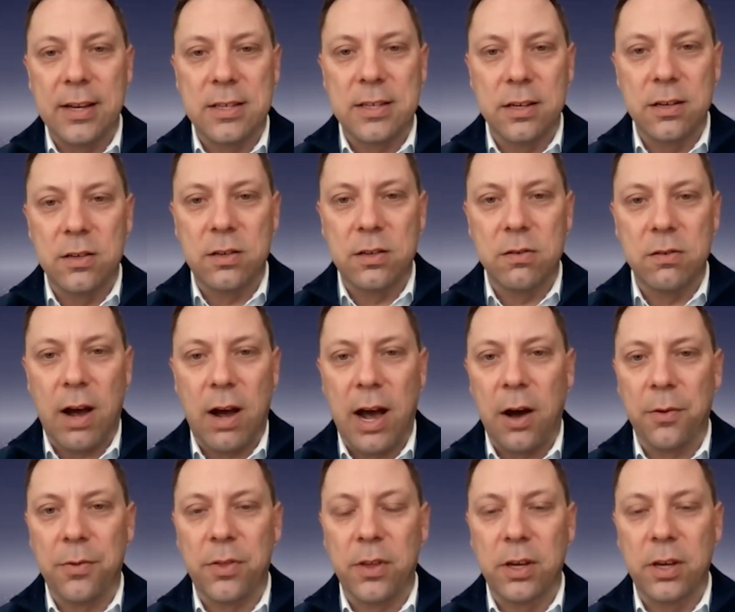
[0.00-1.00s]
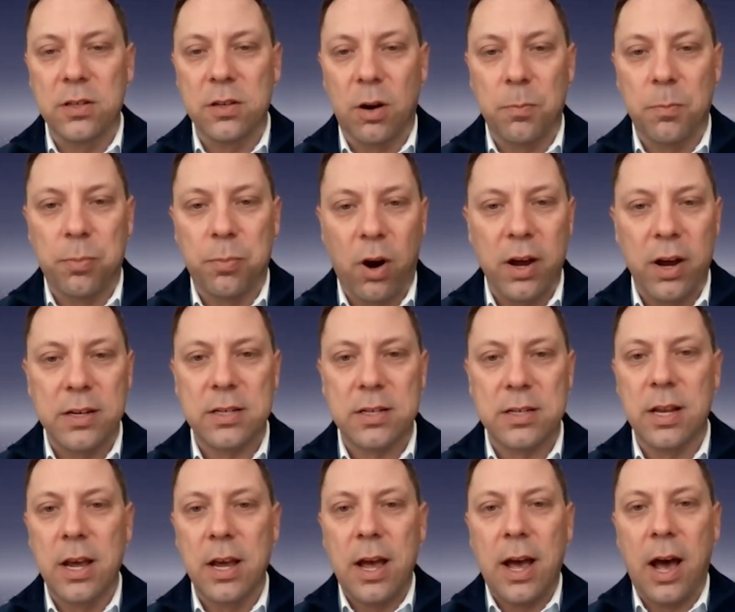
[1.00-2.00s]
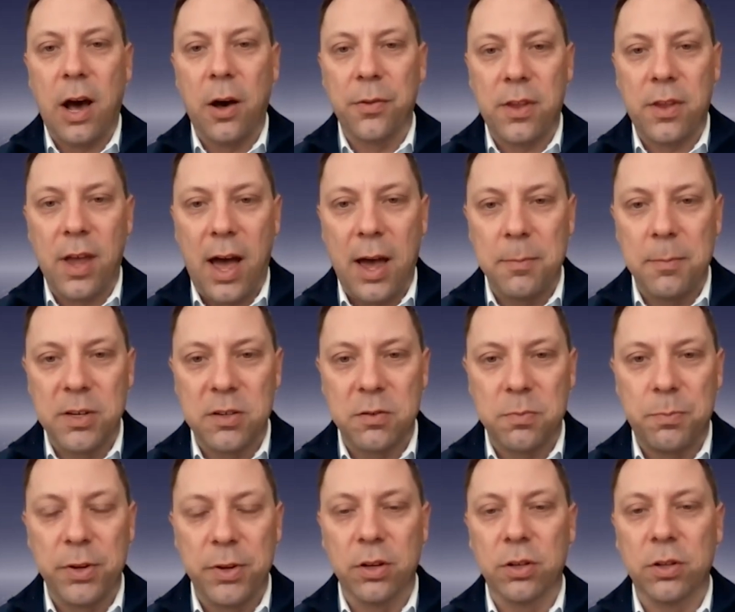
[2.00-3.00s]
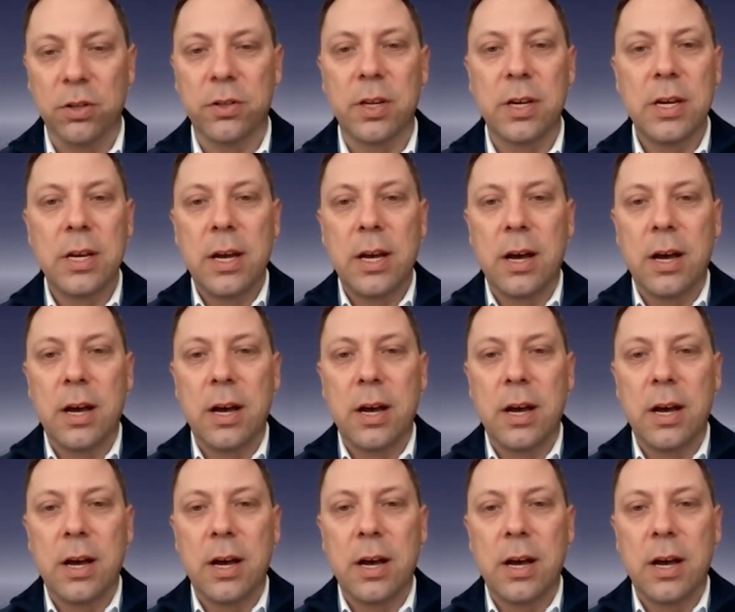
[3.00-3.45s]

gets into how things are priced, how time is billed,